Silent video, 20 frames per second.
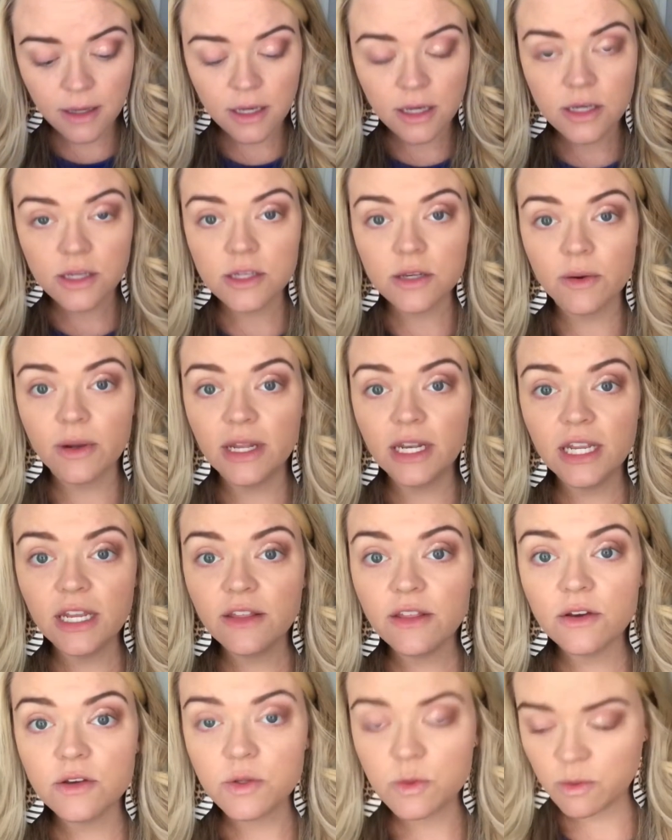So any of
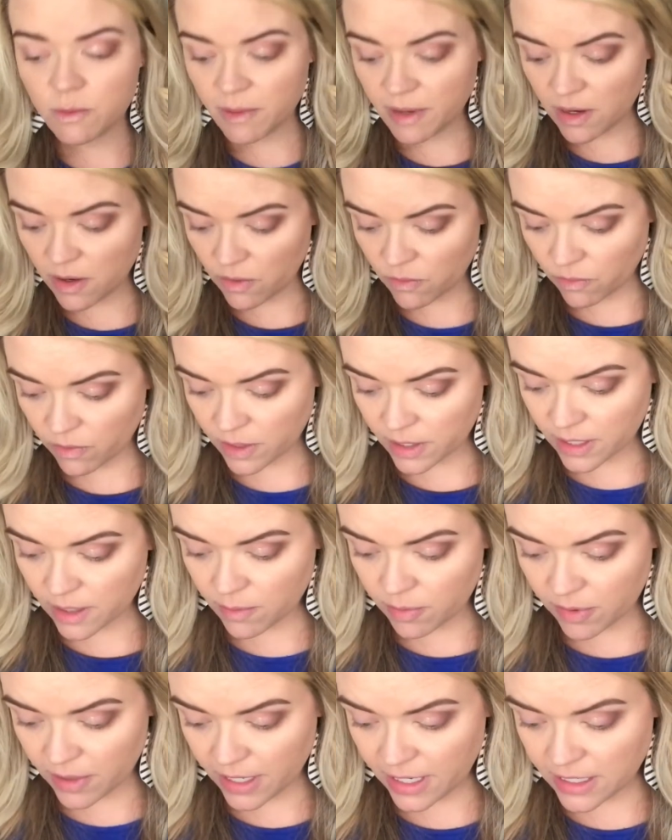those would be really
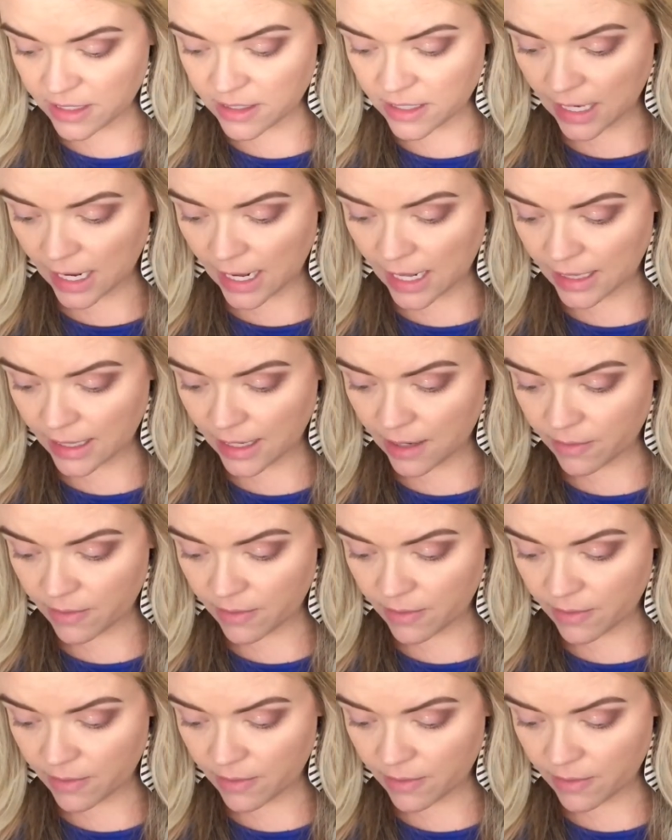pretty to highlight